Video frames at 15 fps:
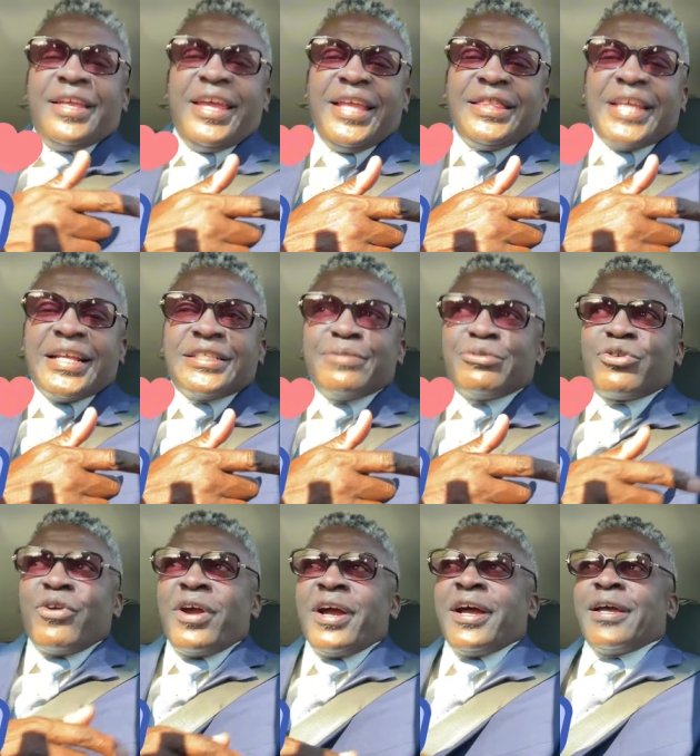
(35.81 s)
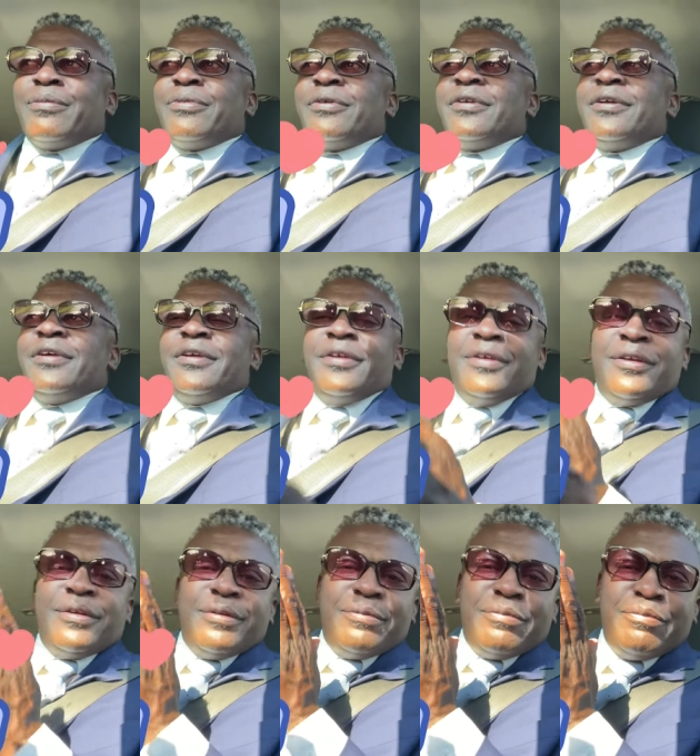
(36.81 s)
Hit that subscribe.
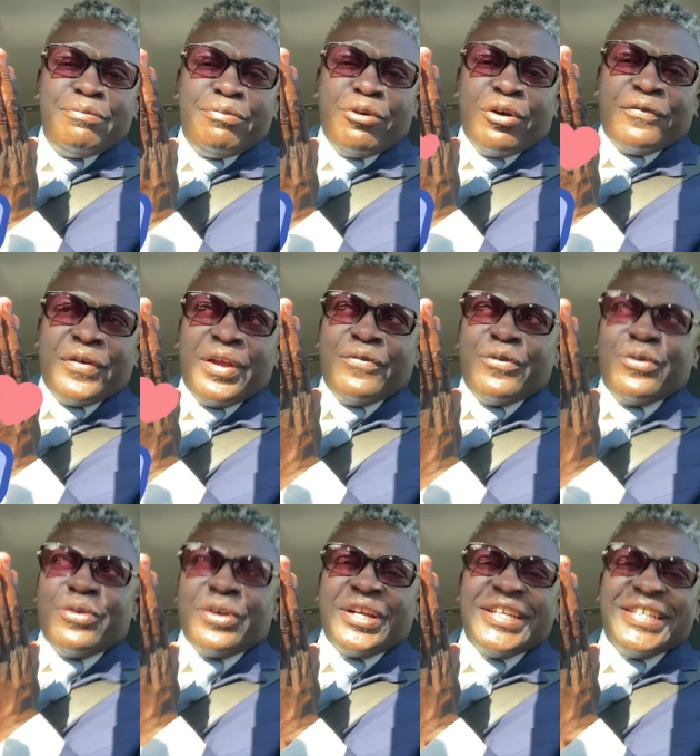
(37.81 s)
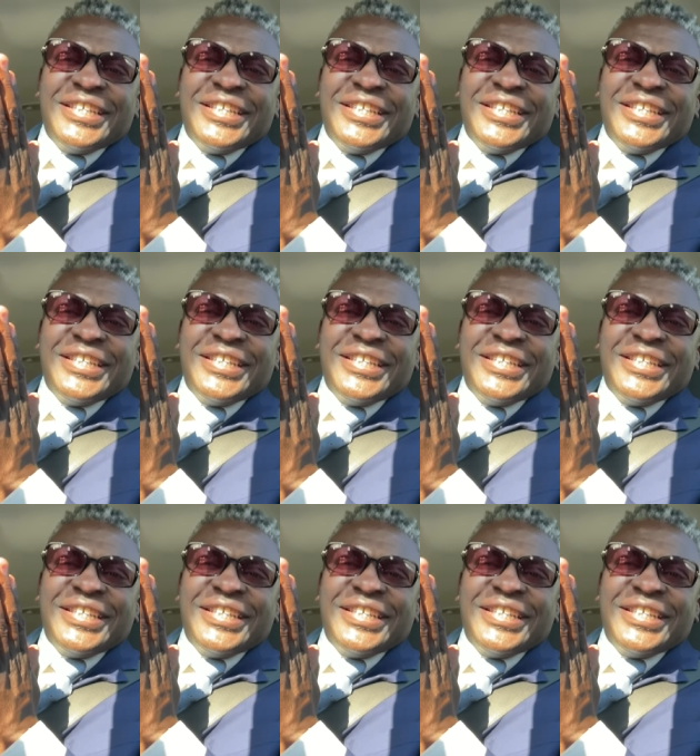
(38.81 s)
For a favor.